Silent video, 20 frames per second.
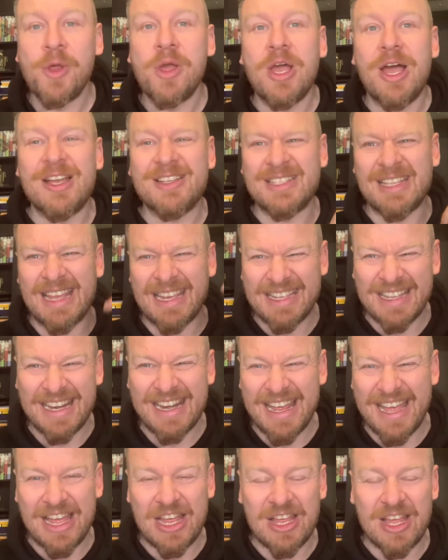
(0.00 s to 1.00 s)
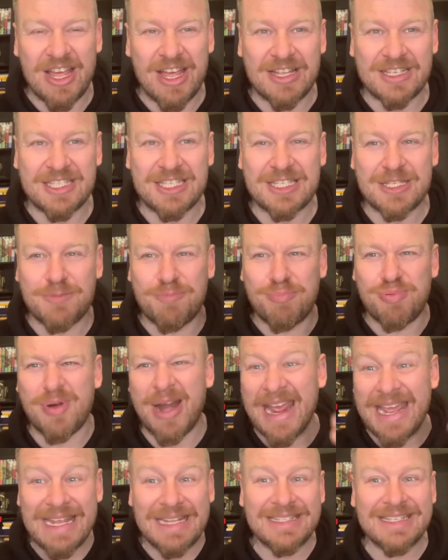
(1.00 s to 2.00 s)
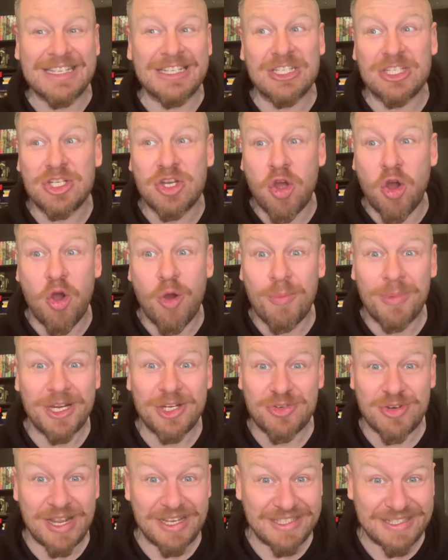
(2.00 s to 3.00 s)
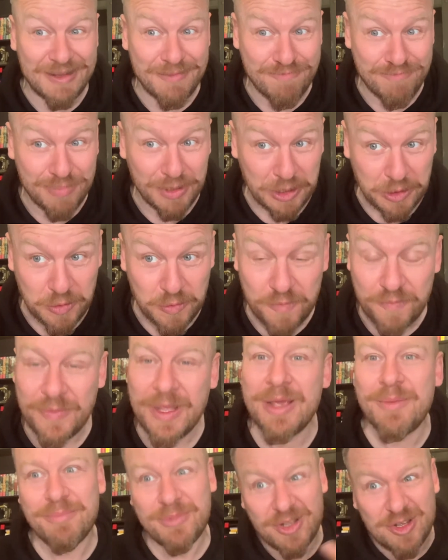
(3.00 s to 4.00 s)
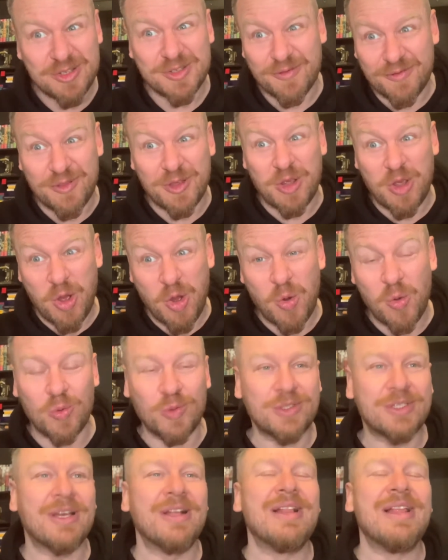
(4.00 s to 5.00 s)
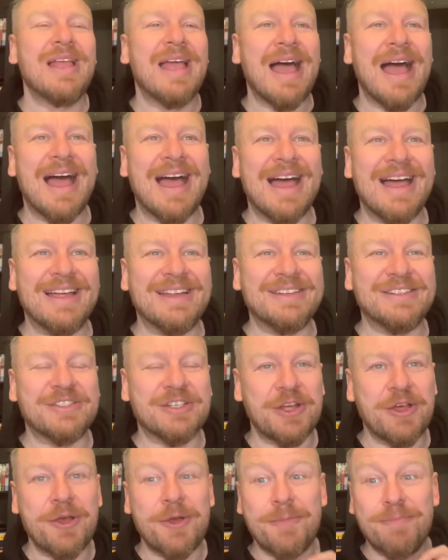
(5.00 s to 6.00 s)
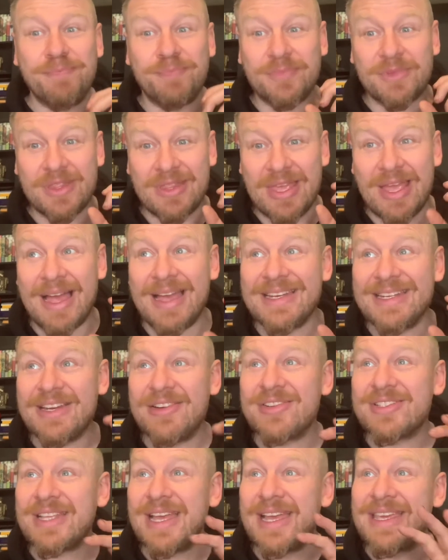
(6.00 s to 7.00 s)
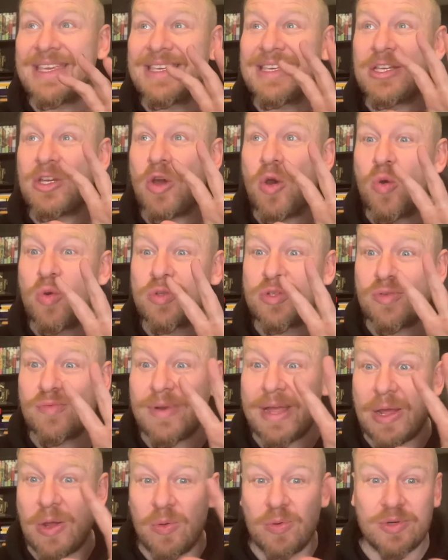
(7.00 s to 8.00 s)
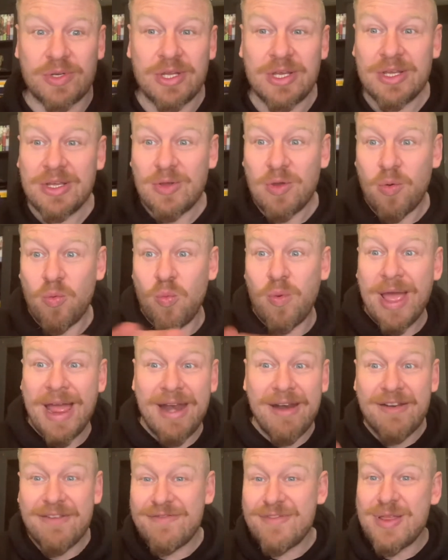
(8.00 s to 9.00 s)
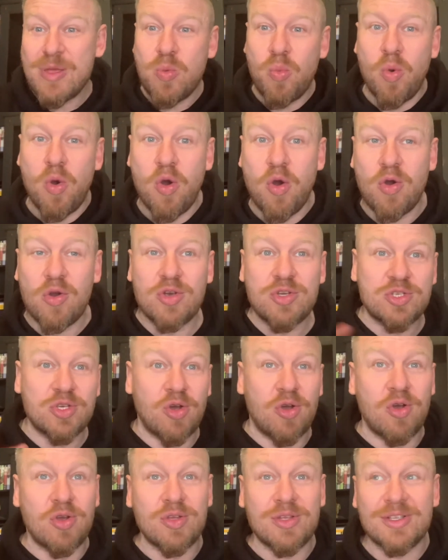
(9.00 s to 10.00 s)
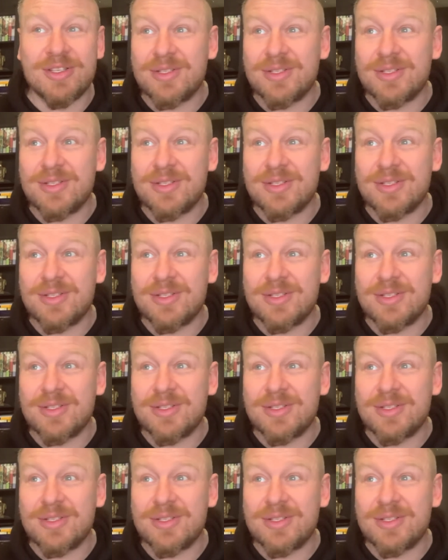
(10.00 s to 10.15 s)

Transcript: as like an, a, a sprite. He's normally dressed in blue because of the cold. And um, the idea is that he goes around and wherever he walks or